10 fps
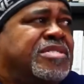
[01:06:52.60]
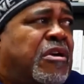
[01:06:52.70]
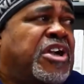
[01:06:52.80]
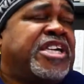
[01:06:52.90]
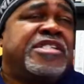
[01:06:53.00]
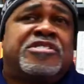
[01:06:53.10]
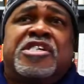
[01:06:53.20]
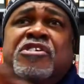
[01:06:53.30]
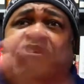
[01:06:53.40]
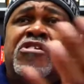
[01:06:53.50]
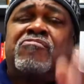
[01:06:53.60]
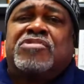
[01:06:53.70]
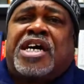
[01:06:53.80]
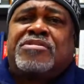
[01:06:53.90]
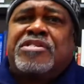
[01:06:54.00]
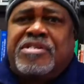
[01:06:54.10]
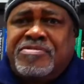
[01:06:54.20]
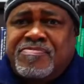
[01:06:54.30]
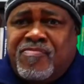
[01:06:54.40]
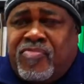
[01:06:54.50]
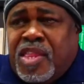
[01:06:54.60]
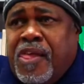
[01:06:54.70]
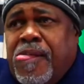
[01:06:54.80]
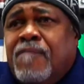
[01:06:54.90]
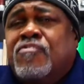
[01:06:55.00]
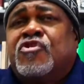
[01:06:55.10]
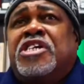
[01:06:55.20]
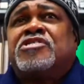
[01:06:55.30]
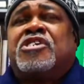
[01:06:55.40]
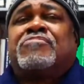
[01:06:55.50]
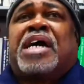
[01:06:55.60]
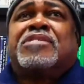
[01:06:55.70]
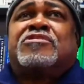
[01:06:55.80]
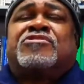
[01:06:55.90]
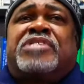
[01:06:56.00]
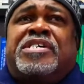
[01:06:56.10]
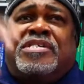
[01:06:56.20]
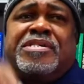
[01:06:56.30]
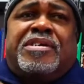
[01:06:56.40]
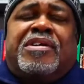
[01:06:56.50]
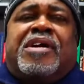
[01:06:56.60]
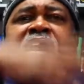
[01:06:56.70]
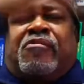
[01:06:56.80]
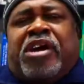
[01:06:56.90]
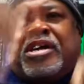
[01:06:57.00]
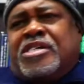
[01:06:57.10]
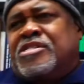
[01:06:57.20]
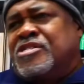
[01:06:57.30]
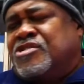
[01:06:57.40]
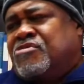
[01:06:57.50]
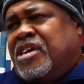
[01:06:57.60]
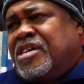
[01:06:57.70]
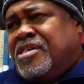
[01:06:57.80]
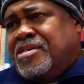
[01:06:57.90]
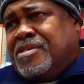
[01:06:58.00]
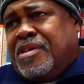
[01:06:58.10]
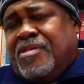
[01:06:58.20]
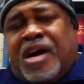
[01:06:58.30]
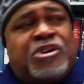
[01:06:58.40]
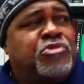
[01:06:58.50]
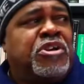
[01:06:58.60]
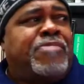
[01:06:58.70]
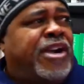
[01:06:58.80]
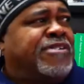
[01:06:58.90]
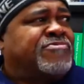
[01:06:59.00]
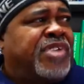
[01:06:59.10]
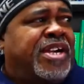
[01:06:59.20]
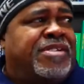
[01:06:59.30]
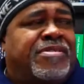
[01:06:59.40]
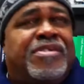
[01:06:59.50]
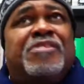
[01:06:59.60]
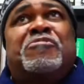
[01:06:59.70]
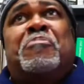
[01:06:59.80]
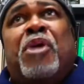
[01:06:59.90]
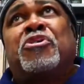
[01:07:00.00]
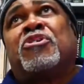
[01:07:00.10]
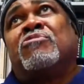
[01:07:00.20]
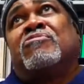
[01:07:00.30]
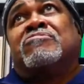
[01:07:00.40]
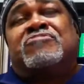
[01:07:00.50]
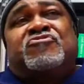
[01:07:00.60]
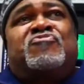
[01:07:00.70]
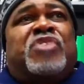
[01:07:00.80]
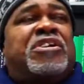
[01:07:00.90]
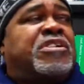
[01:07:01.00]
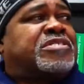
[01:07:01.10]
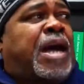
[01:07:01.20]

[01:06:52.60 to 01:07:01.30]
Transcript: can Hickey and Ski and all of them was out there. Mm. So they jumped out the train. I ran under the train. I don't know where anybody else ran, but Mono ran on the